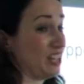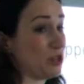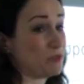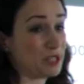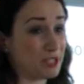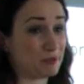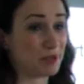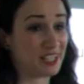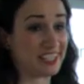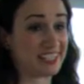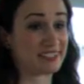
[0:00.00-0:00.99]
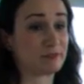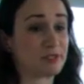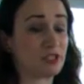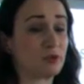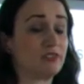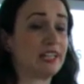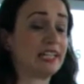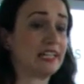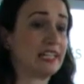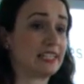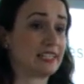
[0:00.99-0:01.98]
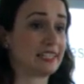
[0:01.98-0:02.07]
low budget project, so we really needed